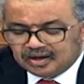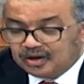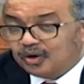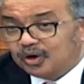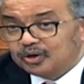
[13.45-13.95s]

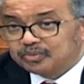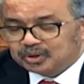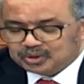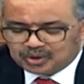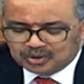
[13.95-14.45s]
all
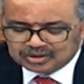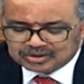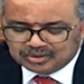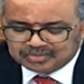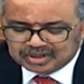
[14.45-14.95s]
protocols
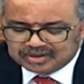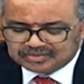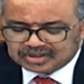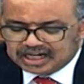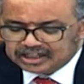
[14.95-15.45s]
observed.
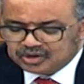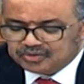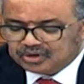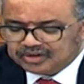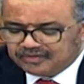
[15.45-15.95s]
Thank you
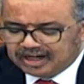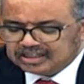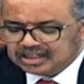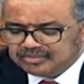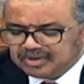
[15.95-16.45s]
for
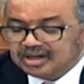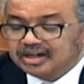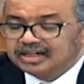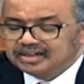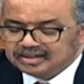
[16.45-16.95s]
inviting me
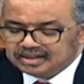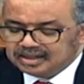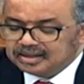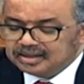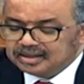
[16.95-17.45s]
and
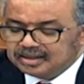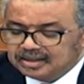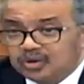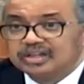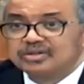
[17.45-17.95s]
my
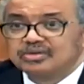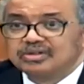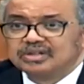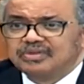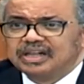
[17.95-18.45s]
colleagues to this
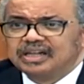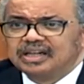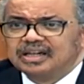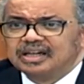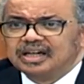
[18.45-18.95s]
very
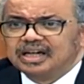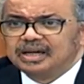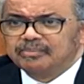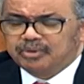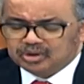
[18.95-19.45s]

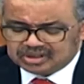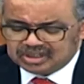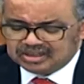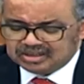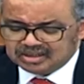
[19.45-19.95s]

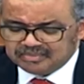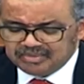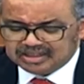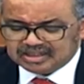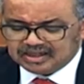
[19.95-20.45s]
important
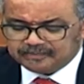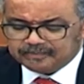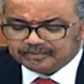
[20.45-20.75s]
meeting.